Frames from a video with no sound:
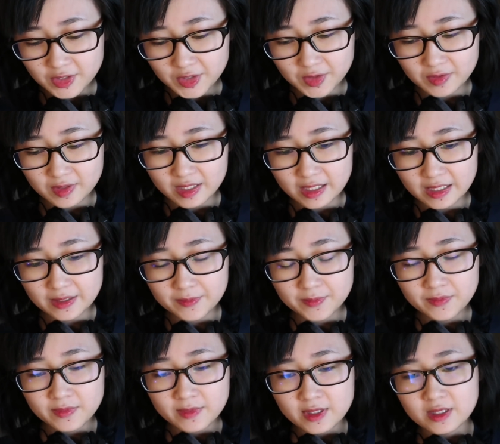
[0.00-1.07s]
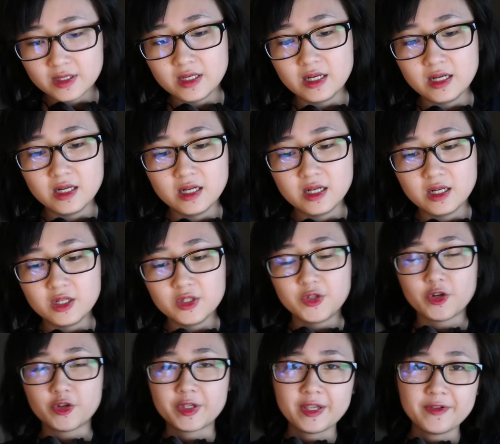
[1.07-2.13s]
So like
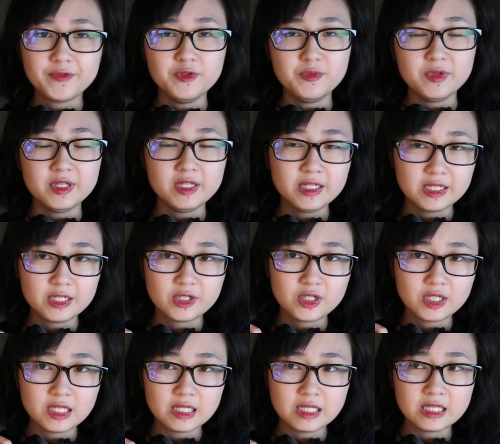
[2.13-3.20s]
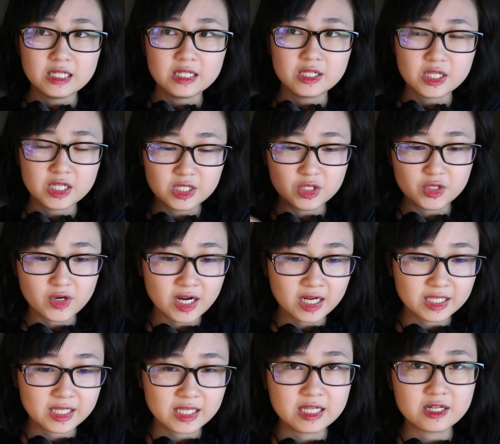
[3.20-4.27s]
Josephine, he
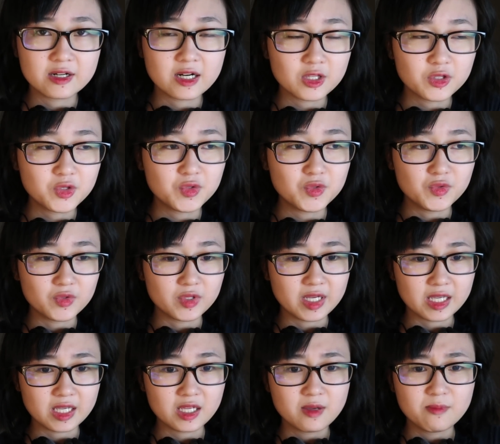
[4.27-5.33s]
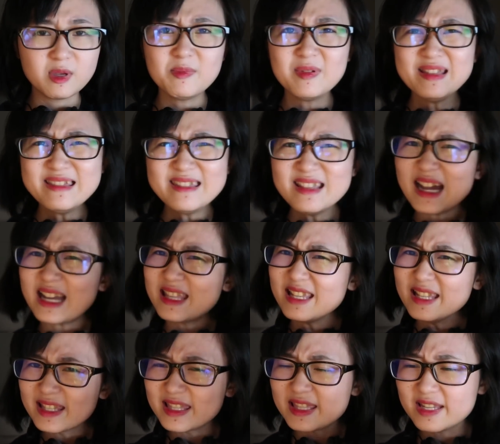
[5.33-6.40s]
drags Kira to like maybe near, I
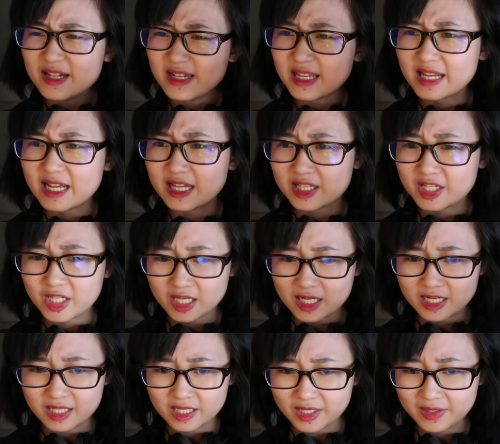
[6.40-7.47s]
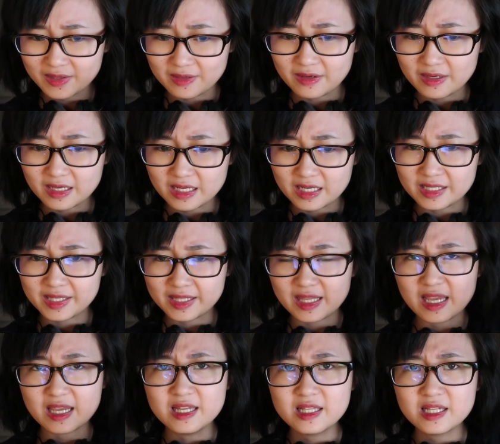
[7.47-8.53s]
think it's near Higashikata's
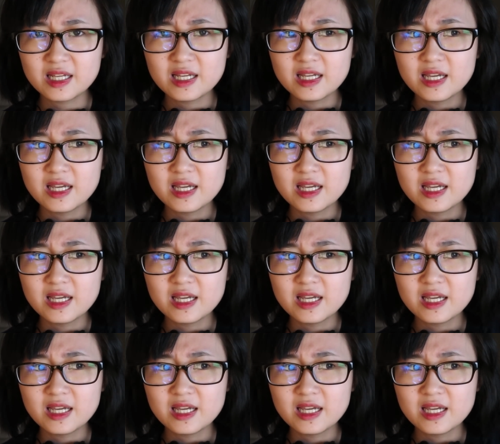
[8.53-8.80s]
estate,